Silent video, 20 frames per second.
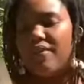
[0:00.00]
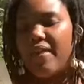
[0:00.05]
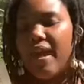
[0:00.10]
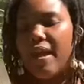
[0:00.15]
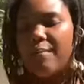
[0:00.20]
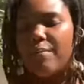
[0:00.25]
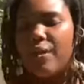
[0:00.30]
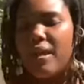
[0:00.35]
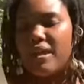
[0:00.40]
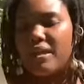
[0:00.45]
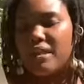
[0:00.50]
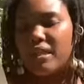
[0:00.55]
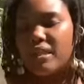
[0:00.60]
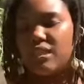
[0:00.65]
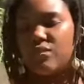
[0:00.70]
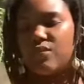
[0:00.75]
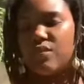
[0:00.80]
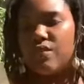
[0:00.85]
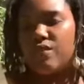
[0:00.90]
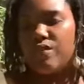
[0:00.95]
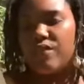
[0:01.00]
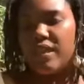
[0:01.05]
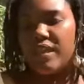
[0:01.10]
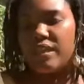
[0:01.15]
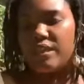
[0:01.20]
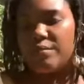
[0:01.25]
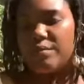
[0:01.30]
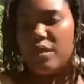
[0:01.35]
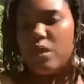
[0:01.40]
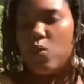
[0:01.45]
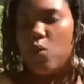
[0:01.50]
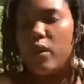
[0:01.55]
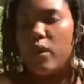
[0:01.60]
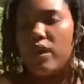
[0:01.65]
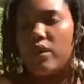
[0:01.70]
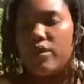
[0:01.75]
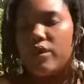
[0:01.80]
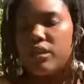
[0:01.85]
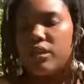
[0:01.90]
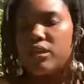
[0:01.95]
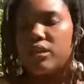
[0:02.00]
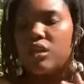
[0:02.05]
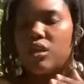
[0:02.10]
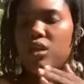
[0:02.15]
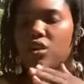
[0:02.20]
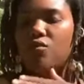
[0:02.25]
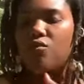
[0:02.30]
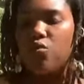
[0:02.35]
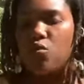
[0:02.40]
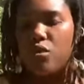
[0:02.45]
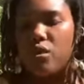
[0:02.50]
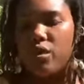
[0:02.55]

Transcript: that process of investment wherein a loved